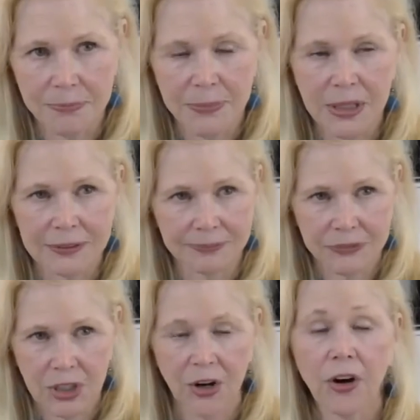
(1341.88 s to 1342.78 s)
um,
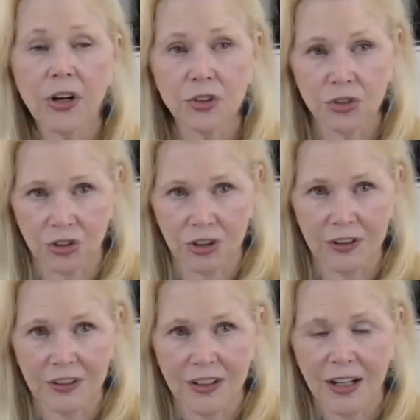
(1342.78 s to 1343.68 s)
character sheet,
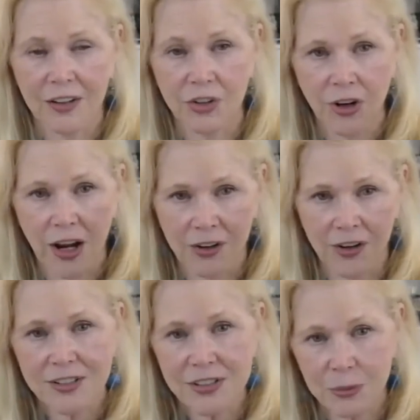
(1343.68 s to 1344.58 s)
and you're, you're
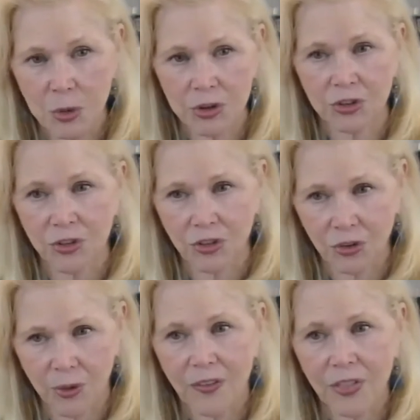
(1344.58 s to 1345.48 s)
asking them questions
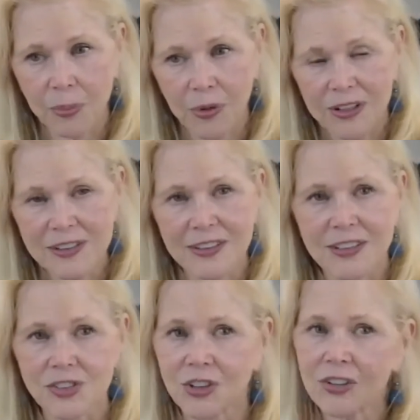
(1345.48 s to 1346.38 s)
throughout the
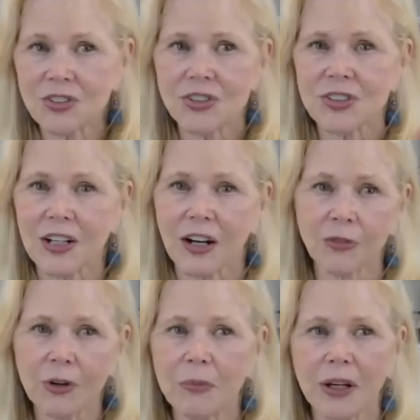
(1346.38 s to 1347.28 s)
process. You're not just saying, I've
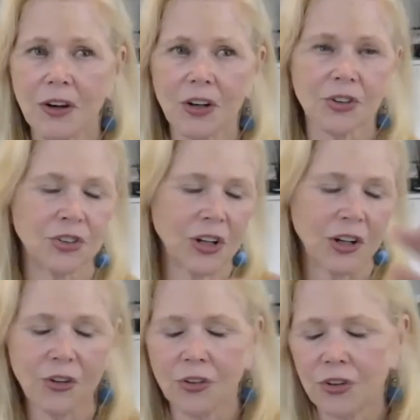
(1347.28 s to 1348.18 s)
written my character sheet. I
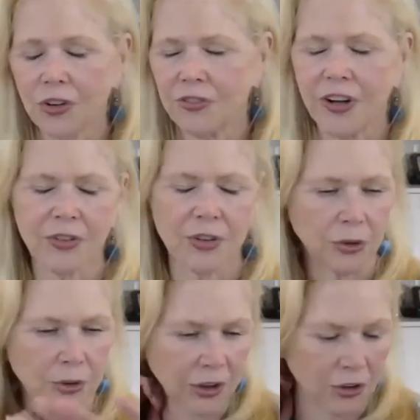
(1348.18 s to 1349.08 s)
know they're 35 years
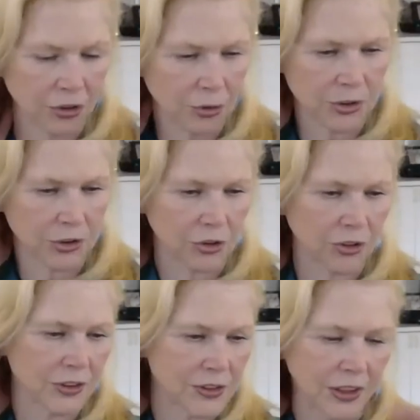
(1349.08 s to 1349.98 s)
old. I know she was a
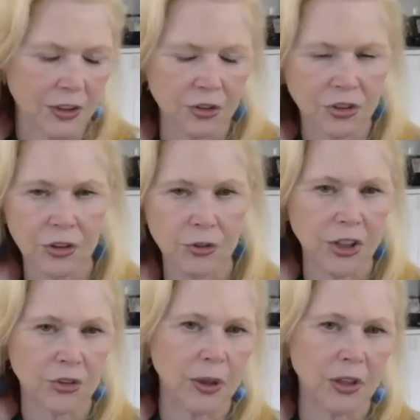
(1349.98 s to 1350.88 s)
journalist. I know she
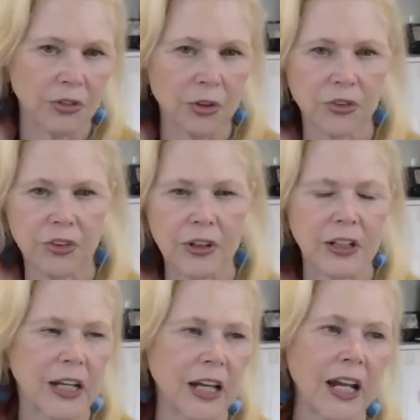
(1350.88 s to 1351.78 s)
graduated from
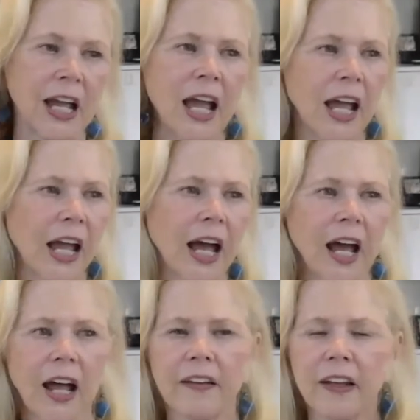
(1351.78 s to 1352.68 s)
UCLA
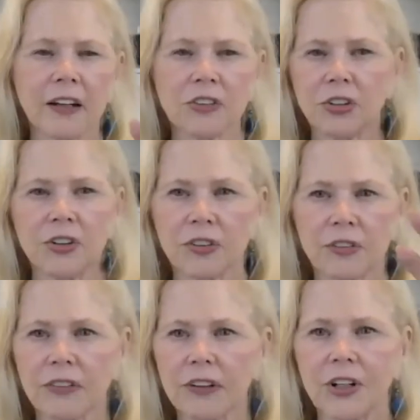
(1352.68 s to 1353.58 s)
and that she's
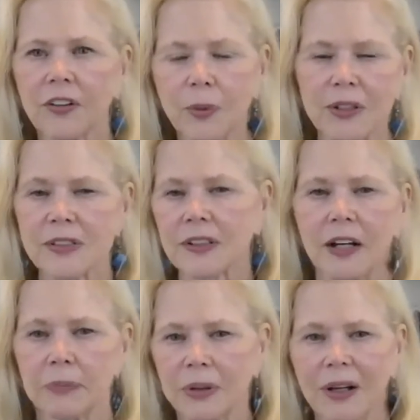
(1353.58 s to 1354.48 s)
living in the West
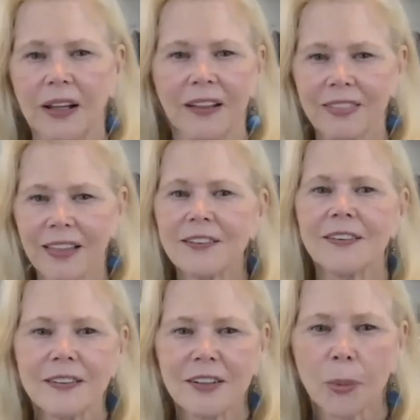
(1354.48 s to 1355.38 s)
Side. Blah. That
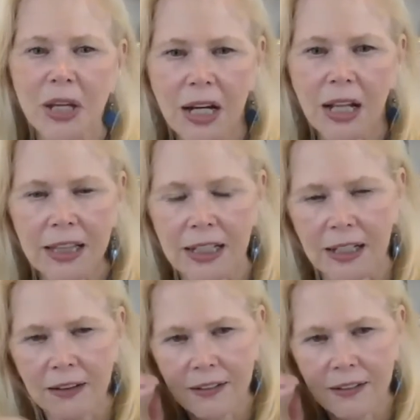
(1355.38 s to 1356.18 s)
doesn't tell me anything.